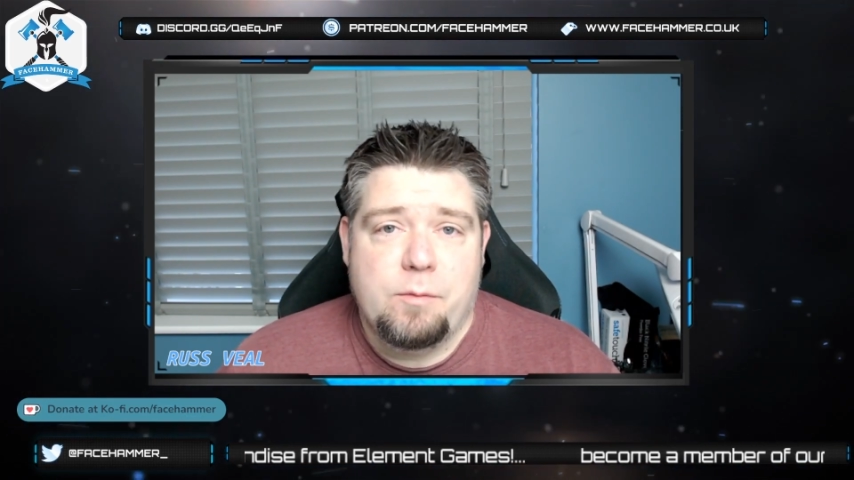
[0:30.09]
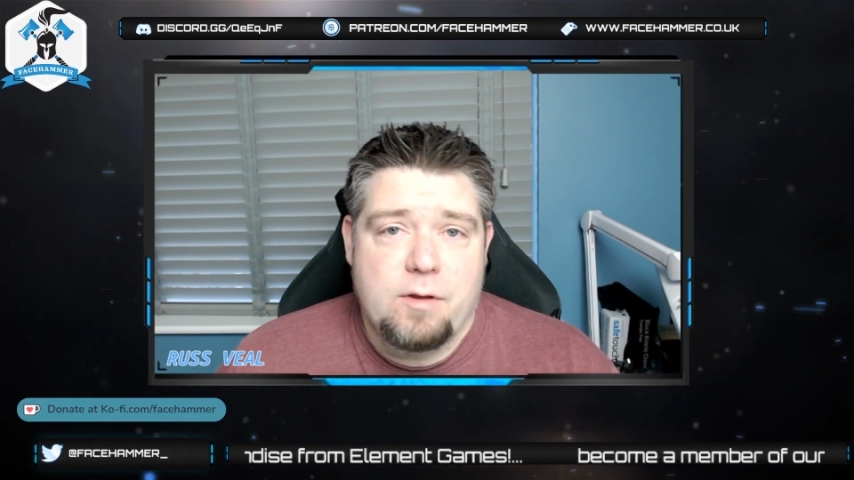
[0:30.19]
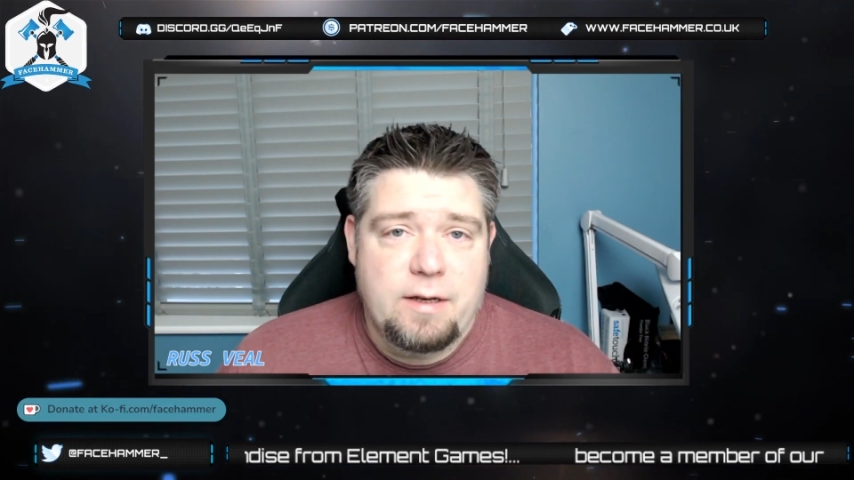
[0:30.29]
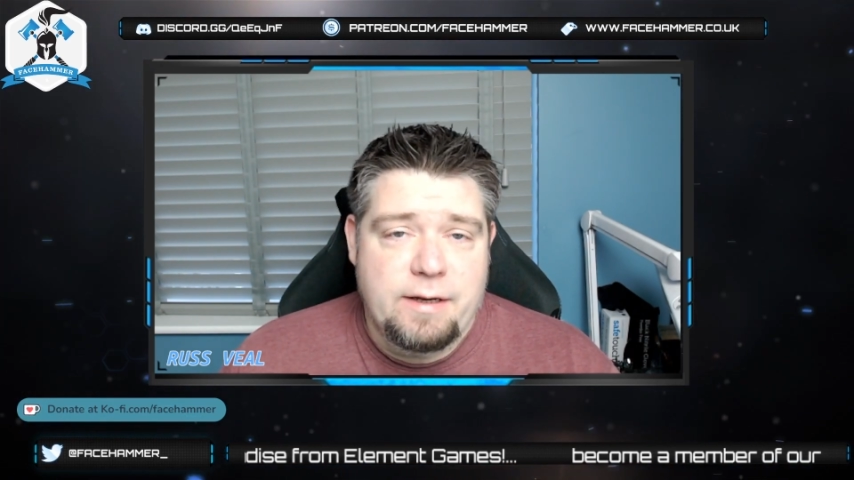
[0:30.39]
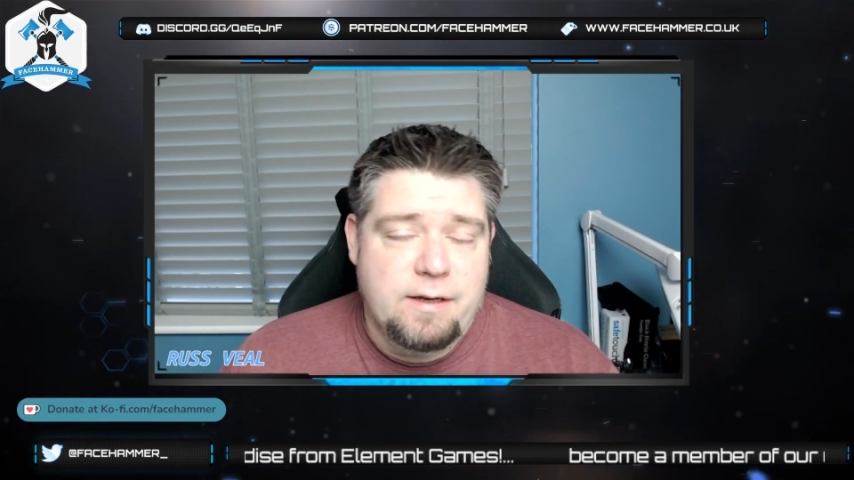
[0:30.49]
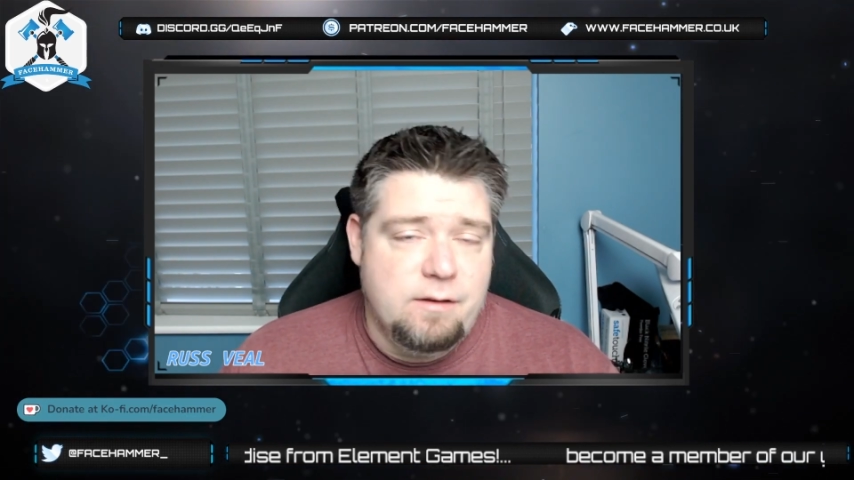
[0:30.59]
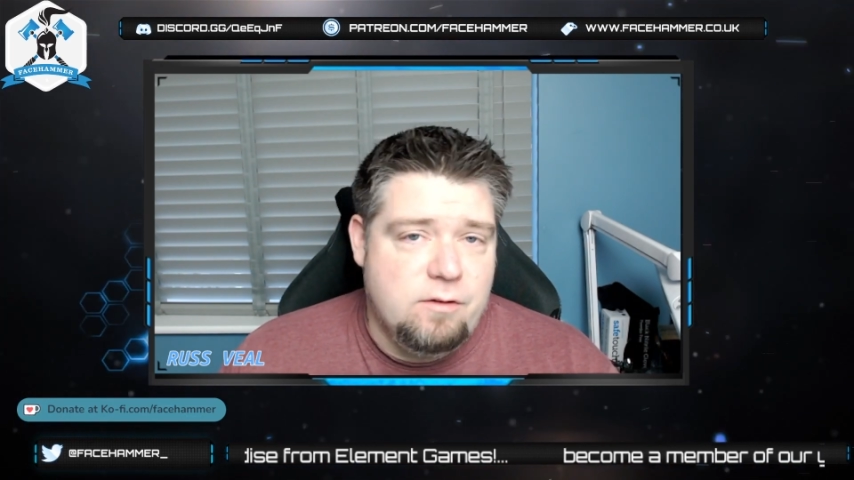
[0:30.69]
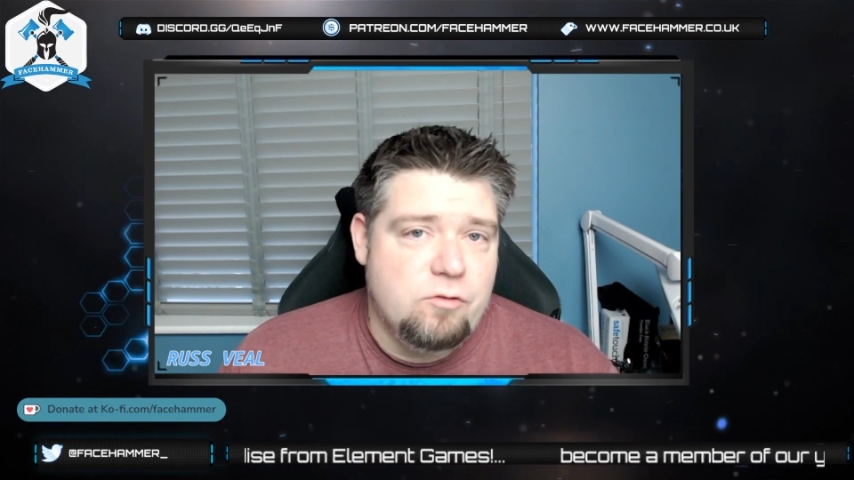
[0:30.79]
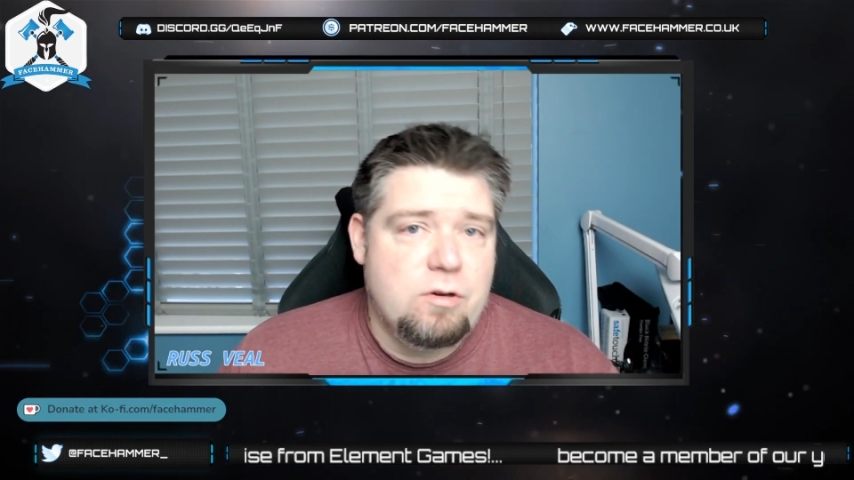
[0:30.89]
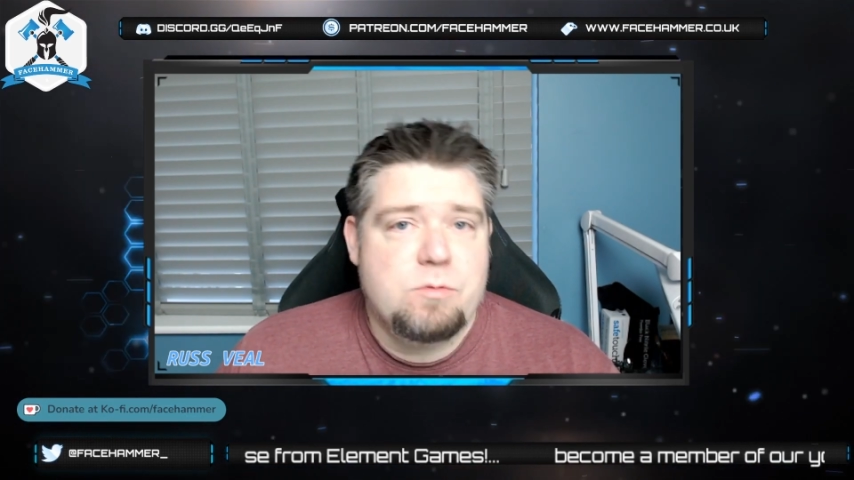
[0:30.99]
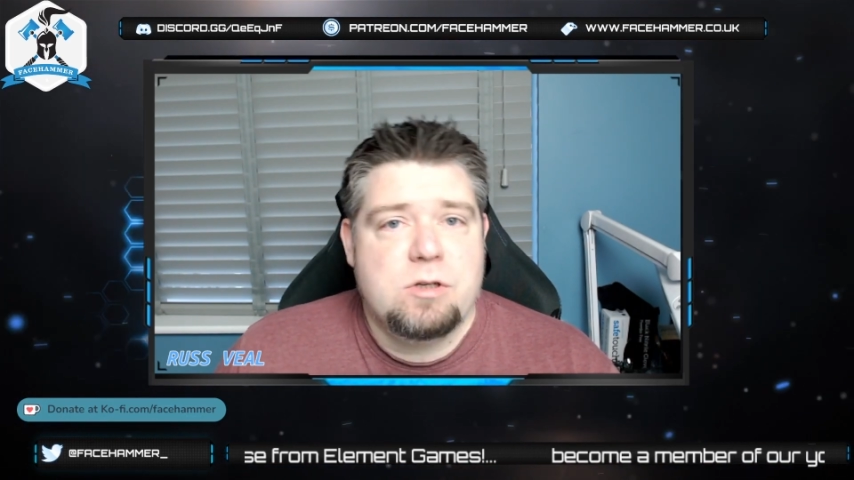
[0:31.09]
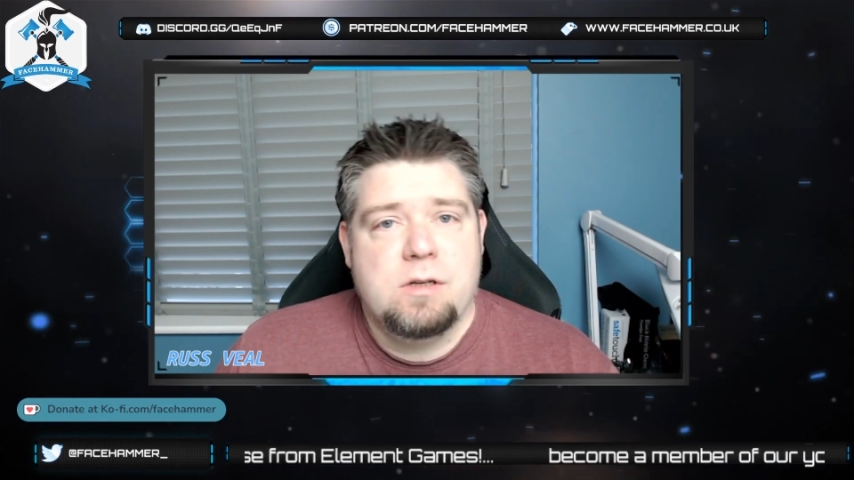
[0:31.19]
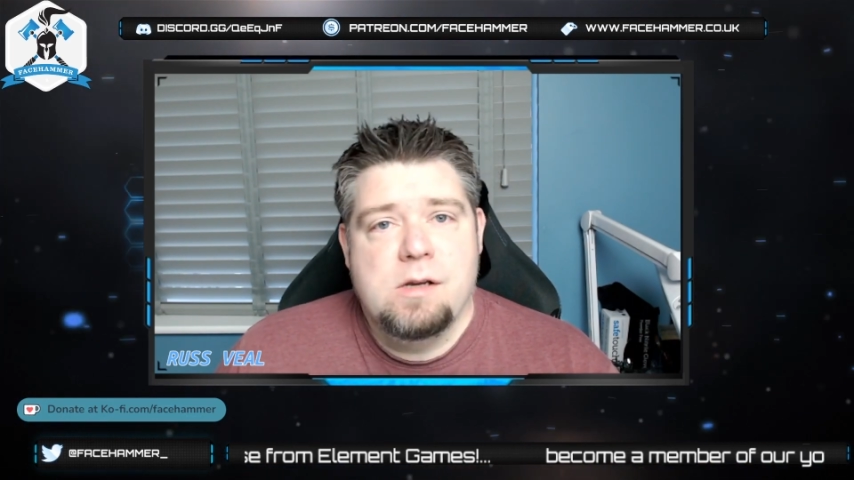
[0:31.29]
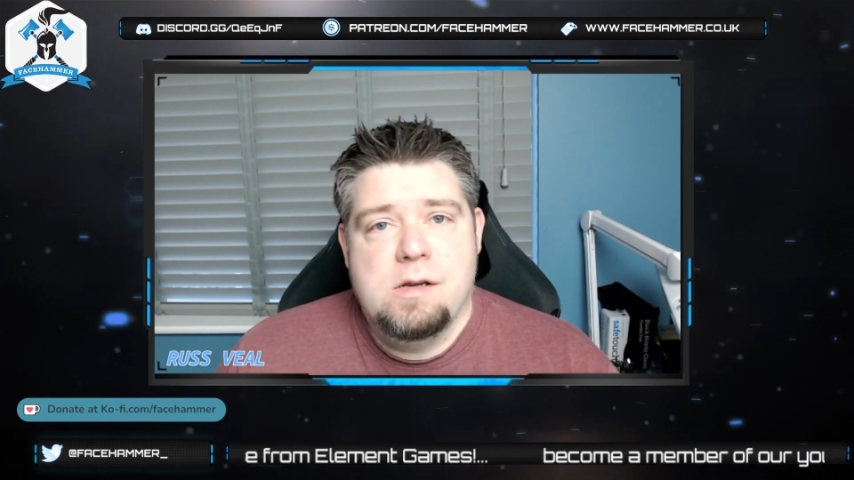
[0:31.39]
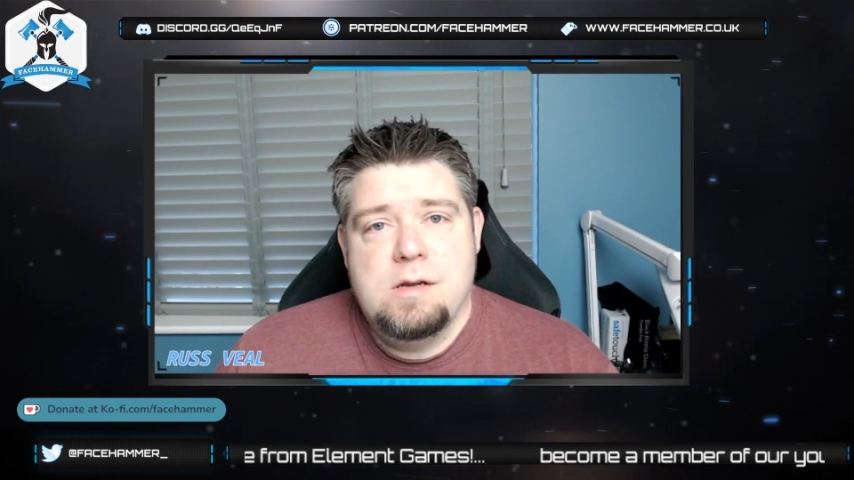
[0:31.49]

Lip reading: I'll put a link in the description,